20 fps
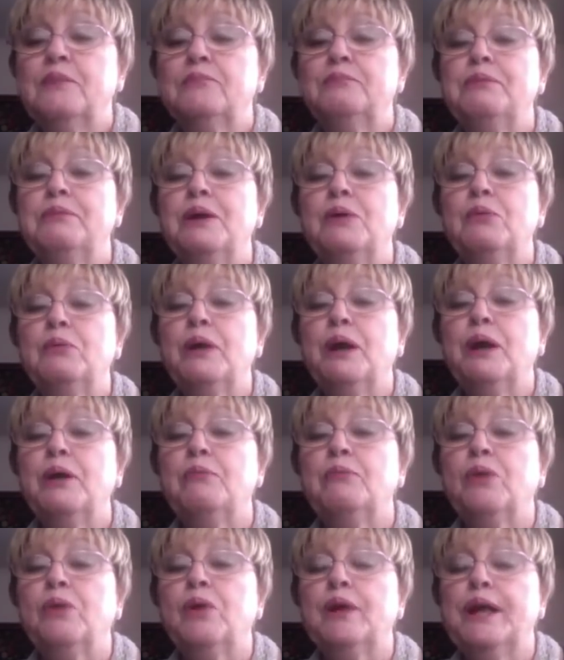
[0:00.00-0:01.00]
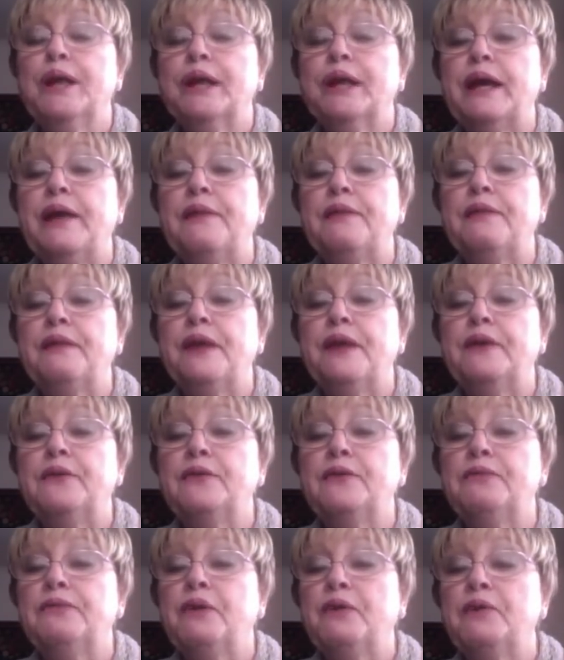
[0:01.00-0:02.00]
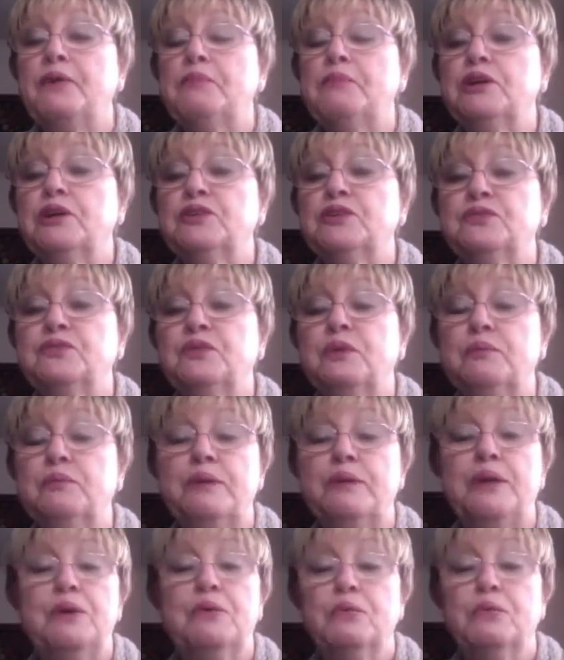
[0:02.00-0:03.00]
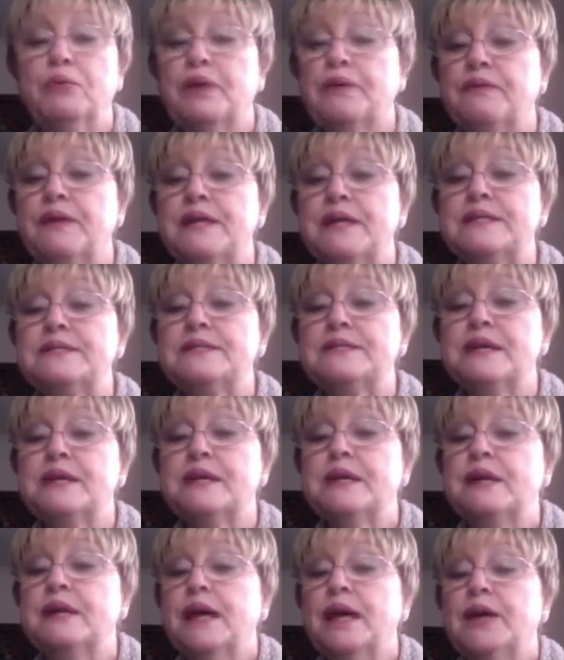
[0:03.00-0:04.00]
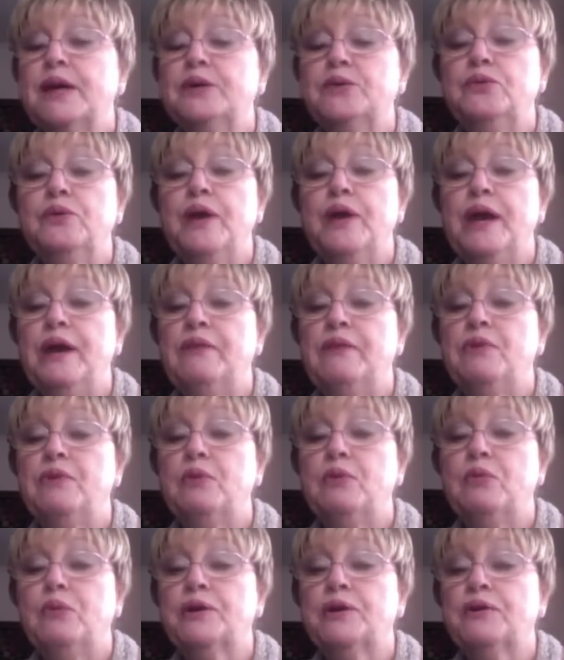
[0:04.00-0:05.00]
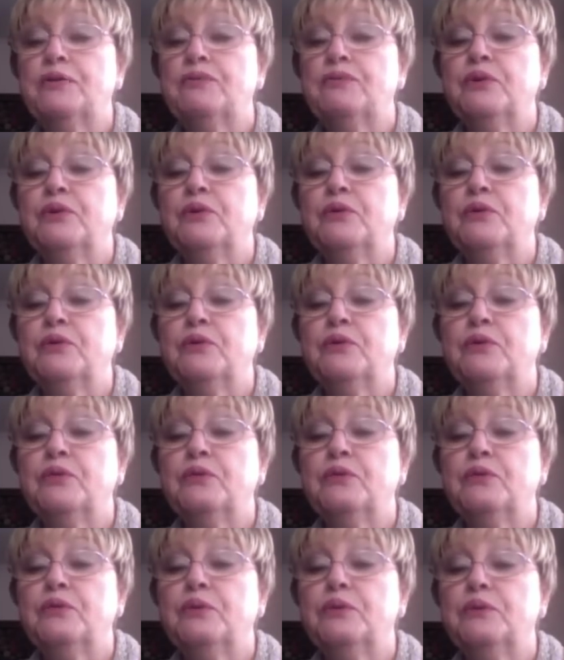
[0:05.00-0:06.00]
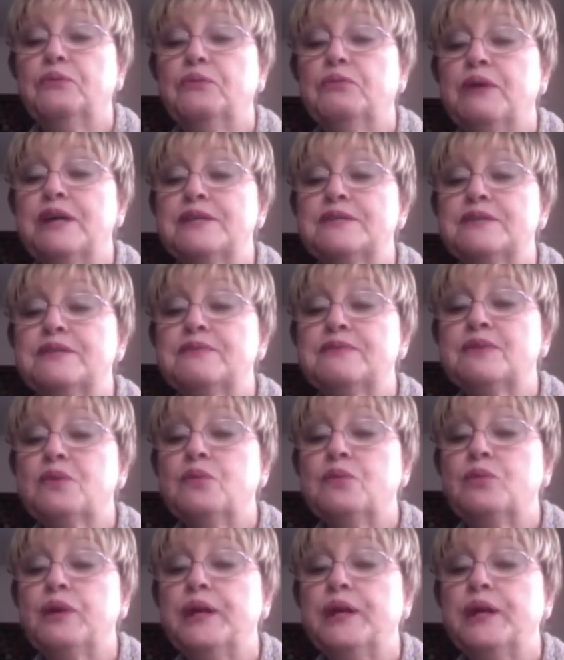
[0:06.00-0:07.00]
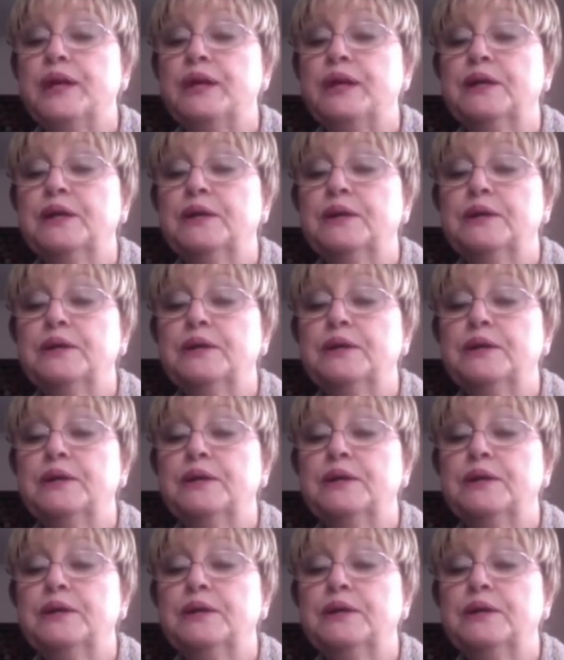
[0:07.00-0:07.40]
Be well, Monica, and thank you very much for being with us. And you have a wonderful rest of the week.